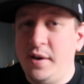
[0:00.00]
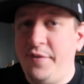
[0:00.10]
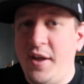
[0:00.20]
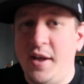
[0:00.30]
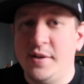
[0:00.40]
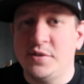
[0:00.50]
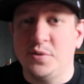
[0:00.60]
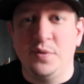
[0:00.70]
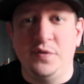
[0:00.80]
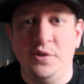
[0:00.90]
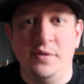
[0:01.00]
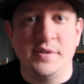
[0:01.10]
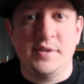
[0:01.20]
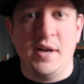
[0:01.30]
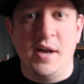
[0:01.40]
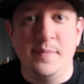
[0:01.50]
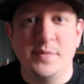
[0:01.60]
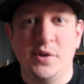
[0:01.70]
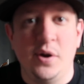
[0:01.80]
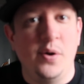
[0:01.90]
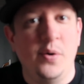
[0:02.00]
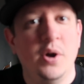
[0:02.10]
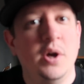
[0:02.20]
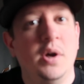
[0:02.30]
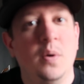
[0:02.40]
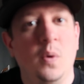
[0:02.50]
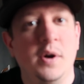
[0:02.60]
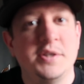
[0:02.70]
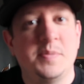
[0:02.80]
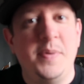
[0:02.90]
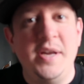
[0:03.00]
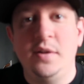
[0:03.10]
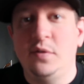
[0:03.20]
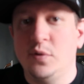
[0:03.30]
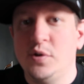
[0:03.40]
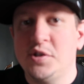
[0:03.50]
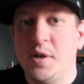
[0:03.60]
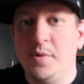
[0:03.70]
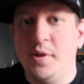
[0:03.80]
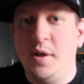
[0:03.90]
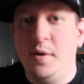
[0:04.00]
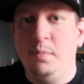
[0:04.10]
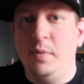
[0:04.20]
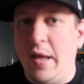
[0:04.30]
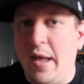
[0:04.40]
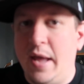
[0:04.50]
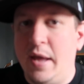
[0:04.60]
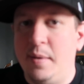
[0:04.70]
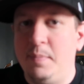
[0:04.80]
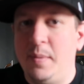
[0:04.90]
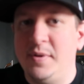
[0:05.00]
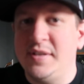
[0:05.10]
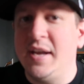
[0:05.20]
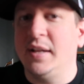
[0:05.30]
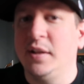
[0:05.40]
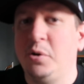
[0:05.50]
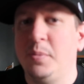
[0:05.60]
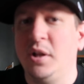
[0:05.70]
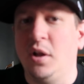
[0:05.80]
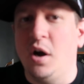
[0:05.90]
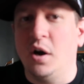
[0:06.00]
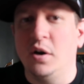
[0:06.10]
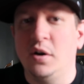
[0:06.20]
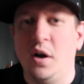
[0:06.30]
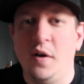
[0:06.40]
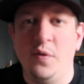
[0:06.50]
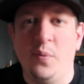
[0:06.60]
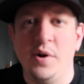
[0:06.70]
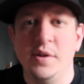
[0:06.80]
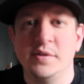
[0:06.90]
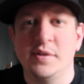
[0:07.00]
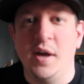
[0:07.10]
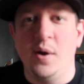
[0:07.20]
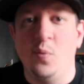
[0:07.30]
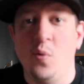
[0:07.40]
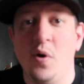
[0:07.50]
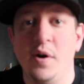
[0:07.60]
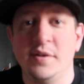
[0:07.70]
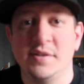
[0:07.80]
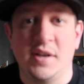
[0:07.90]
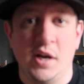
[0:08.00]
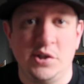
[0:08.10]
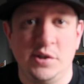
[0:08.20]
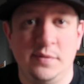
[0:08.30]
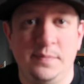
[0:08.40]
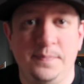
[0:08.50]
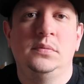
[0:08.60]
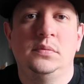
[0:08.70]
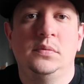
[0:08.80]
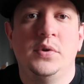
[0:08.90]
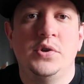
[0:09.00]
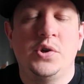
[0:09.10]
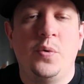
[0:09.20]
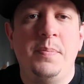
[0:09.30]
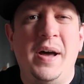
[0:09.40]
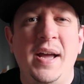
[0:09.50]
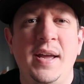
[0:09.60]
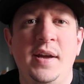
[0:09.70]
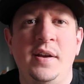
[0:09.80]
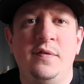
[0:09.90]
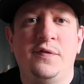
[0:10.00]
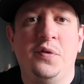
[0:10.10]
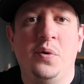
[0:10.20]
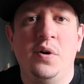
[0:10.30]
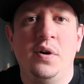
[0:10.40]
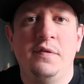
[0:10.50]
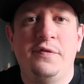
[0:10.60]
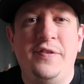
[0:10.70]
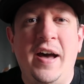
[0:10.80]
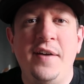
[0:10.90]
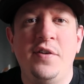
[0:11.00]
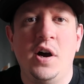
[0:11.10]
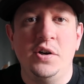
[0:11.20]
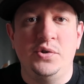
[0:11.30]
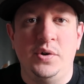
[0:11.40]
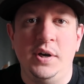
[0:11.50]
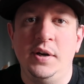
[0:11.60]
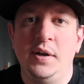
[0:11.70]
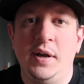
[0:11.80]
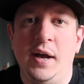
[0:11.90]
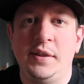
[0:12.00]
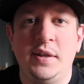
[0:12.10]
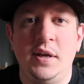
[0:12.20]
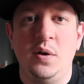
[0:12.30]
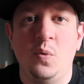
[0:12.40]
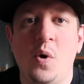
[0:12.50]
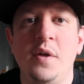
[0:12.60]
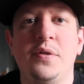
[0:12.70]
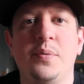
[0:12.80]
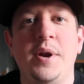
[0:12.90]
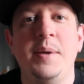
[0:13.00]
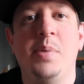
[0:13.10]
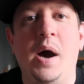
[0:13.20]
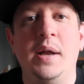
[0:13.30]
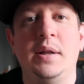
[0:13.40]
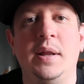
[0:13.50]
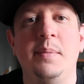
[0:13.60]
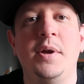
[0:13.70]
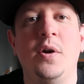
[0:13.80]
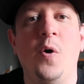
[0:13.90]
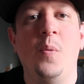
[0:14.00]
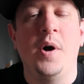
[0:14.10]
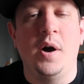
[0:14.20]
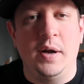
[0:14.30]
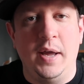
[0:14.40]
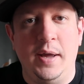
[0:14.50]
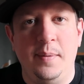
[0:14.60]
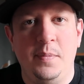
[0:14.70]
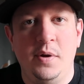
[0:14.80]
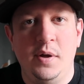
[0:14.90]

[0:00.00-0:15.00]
of hands to review this time, so we're going to speed through some of them and maybe take a little bit longer on the ones that warrant discussion. So we buy in for five hundred at the one three pot limit Omaha game.